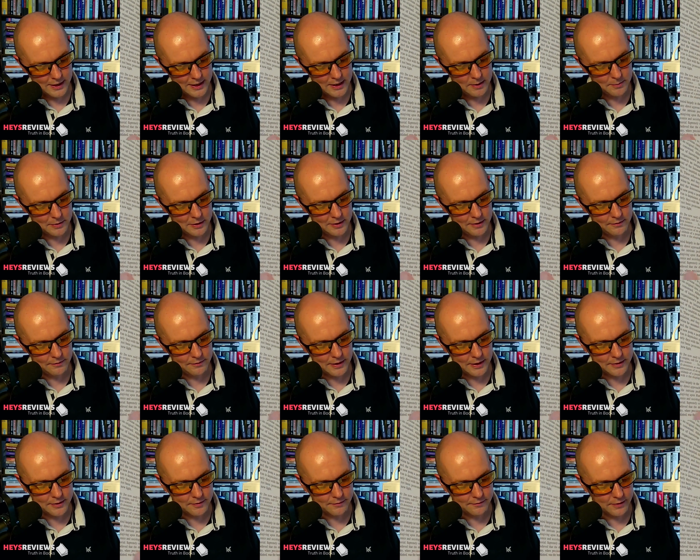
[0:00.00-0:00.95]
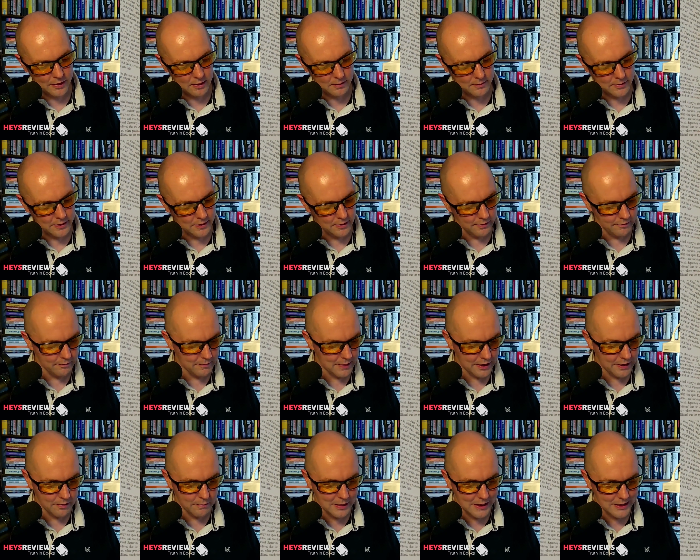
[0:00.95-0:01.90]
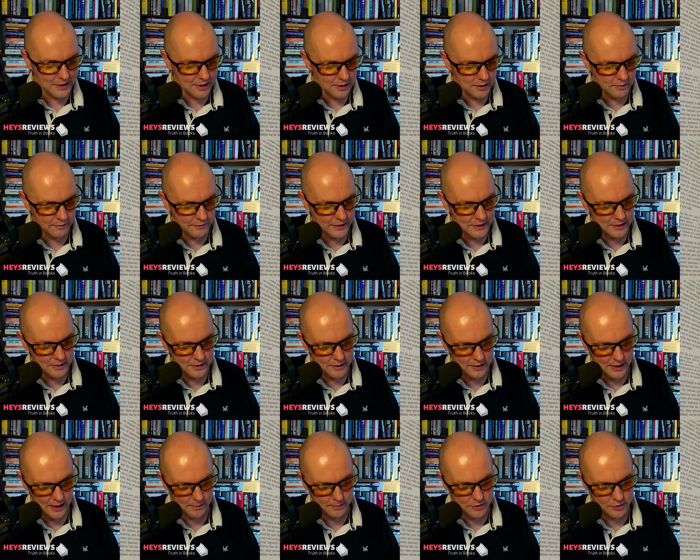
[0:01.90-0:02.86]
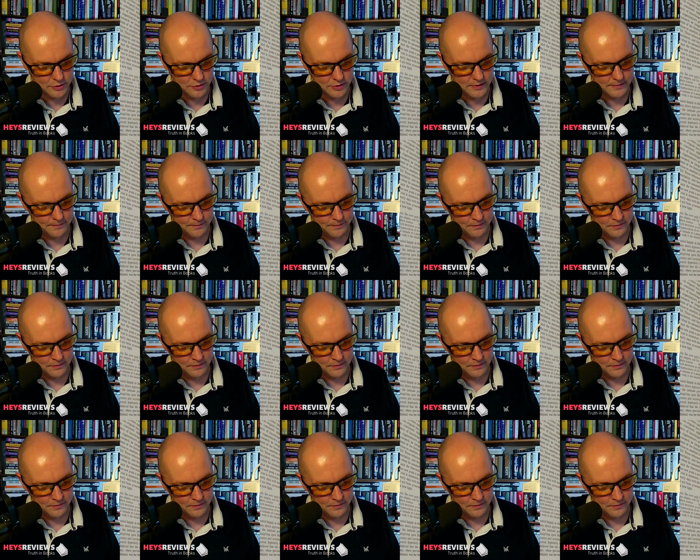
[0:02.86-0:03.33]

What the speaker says: he believed that the development of mathematics, physics, and chemistry,